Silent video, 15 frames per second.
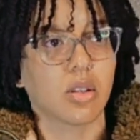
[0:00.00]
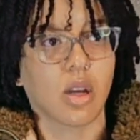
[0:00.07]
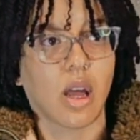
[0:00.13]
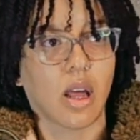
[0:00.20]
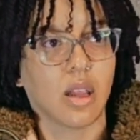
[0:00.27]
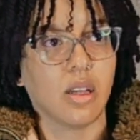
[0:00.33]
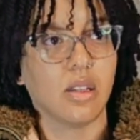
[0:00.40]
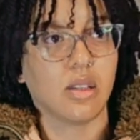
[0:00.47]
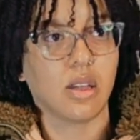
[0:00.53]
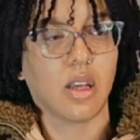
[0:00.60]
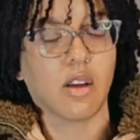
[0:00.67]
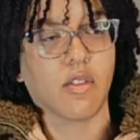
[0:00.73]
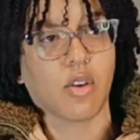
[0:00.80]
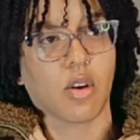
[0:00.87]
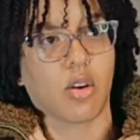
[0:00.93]
to at least
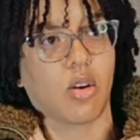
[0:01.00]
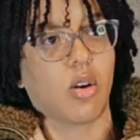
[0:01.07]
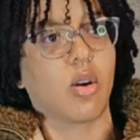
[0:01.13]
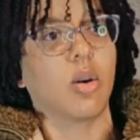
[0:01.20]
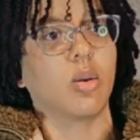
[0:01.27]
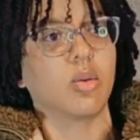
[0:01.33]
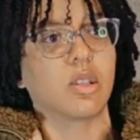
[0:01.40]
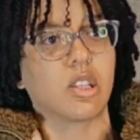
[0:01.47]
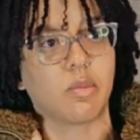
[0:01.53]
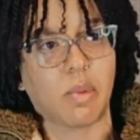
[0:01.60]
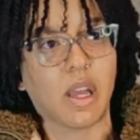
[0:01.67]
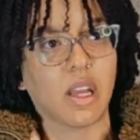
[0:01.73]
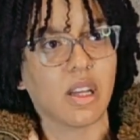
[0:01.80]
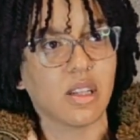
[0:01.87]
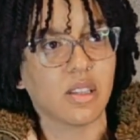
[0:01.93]
give her her own
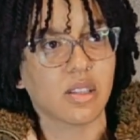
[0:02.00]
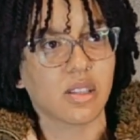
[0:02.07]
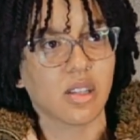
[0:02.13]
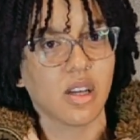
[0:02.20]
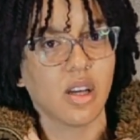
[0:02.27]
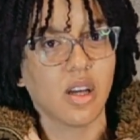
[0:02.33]
space.